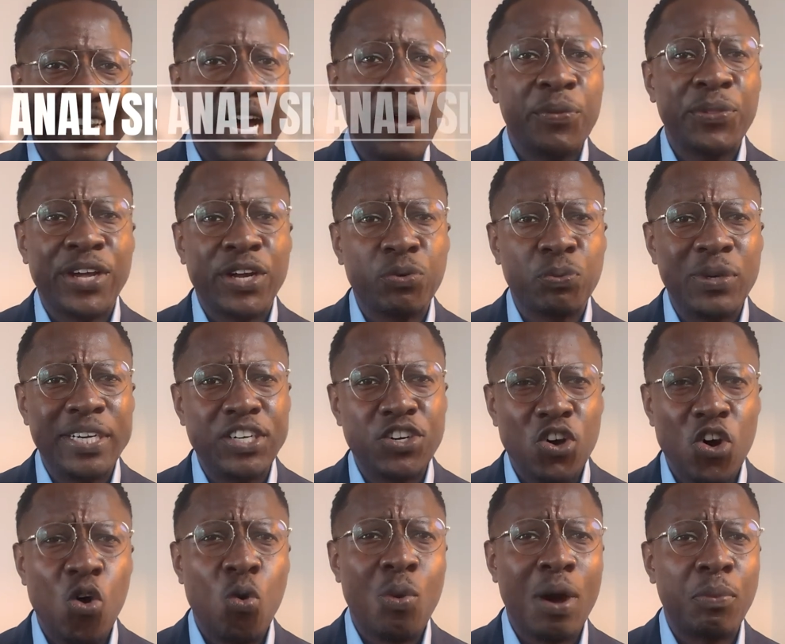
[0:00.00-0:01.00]
Now that we
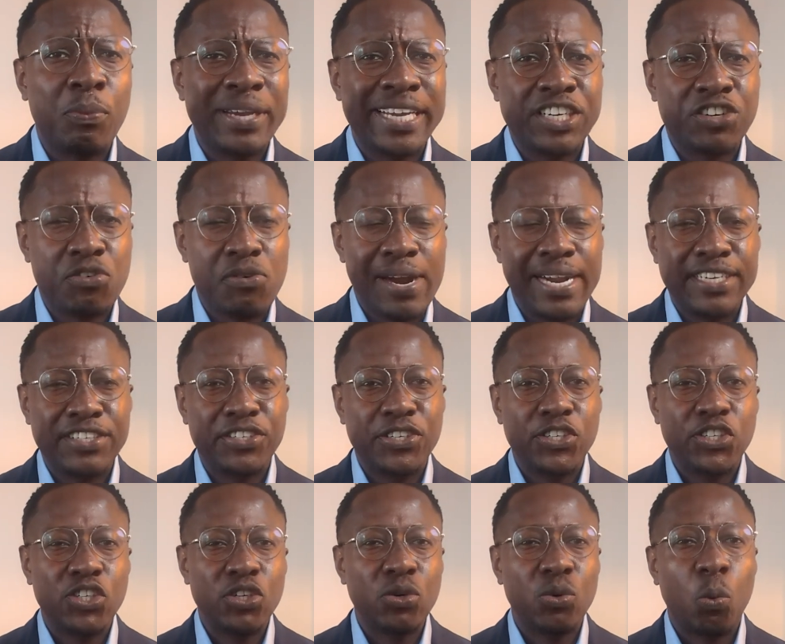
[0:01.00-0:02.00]
know what we are trying to
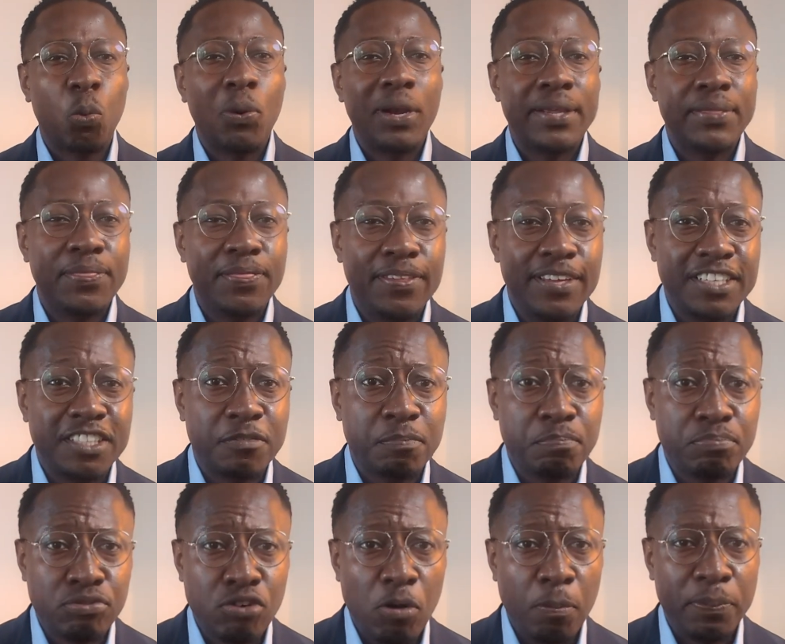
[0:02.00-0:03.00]
do with this
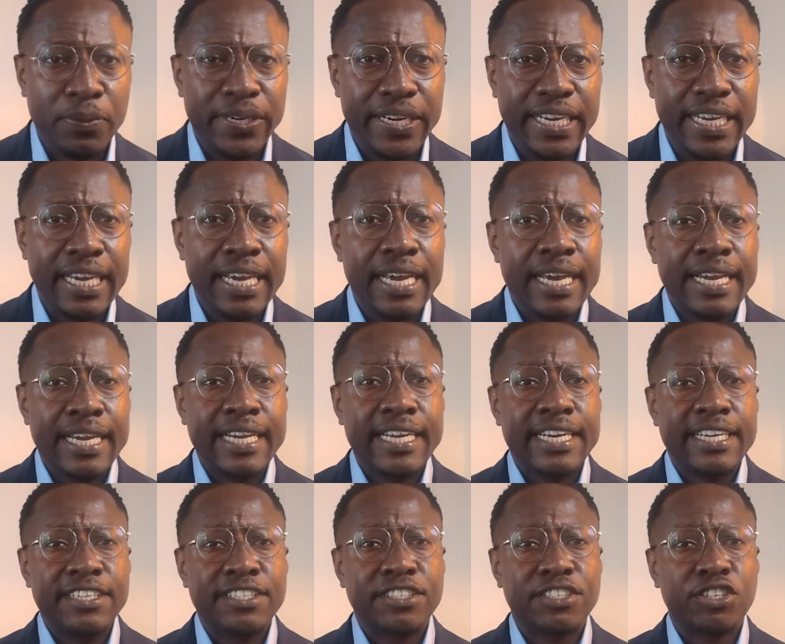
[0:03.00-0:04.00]
property, it
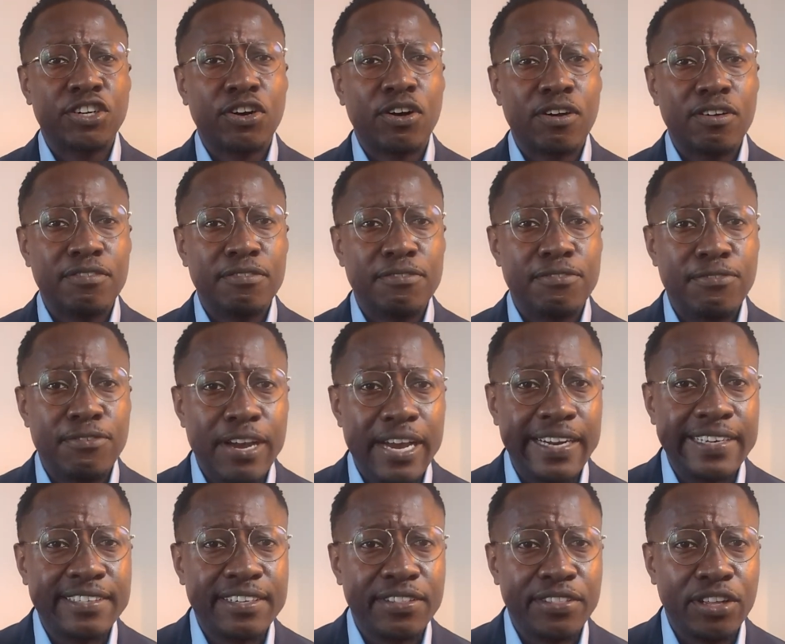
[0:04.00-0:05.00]
is to
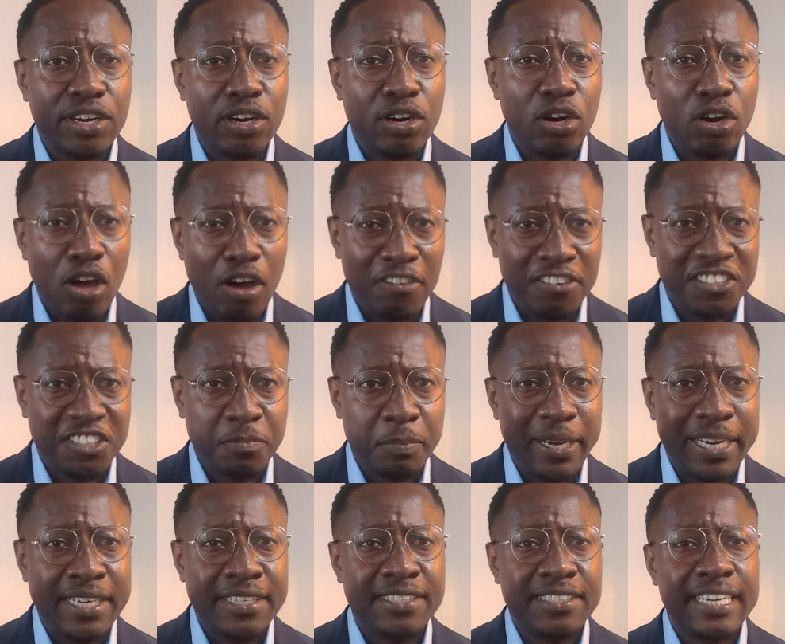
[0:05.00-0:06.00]
convert the loft
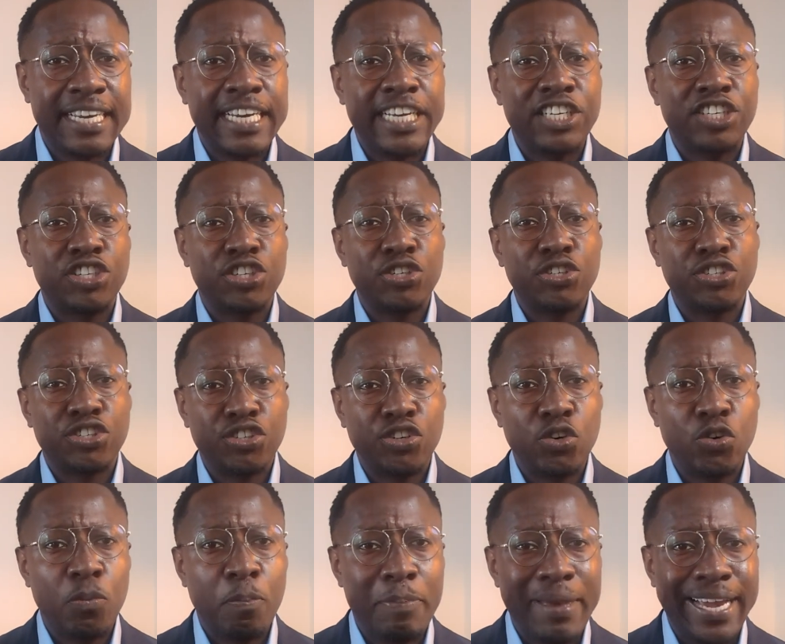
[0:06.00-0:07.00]
space into
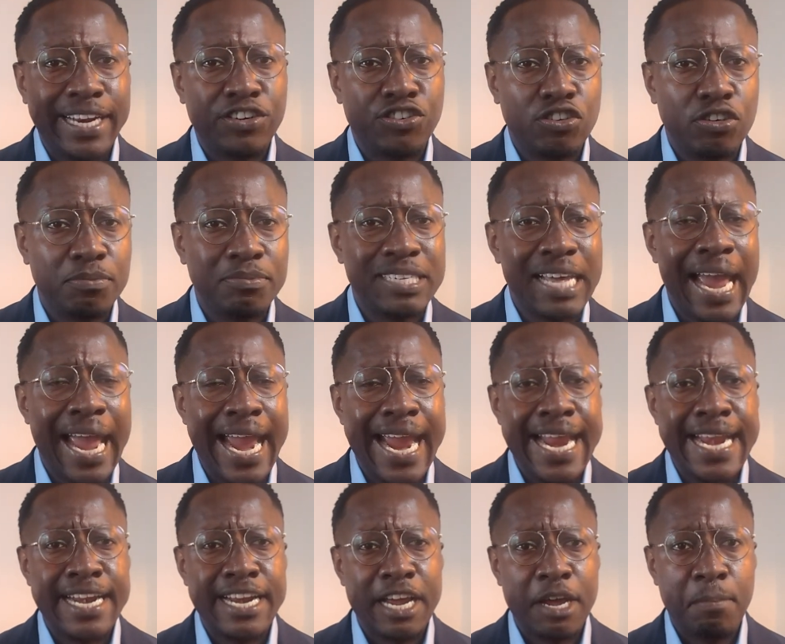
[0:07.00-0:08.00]
two bedrooms
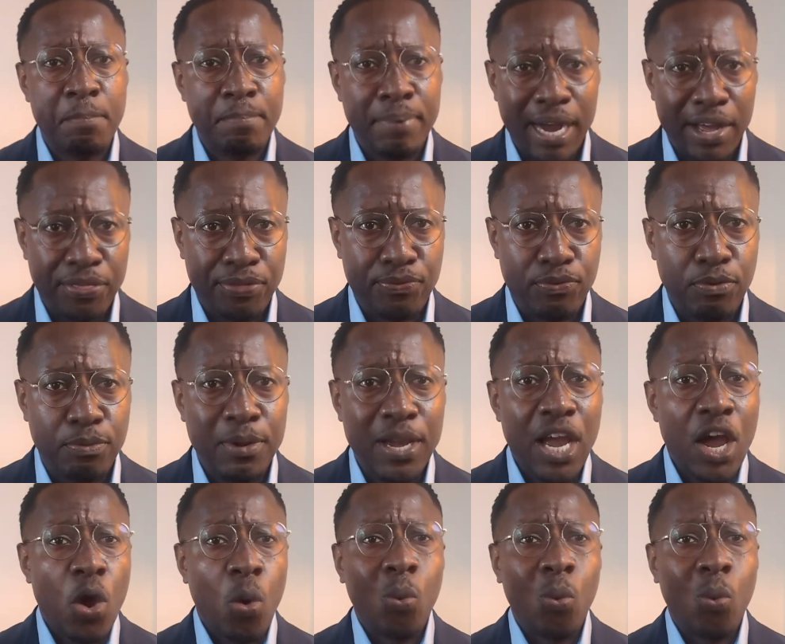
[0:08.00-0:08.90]
and a bathroom.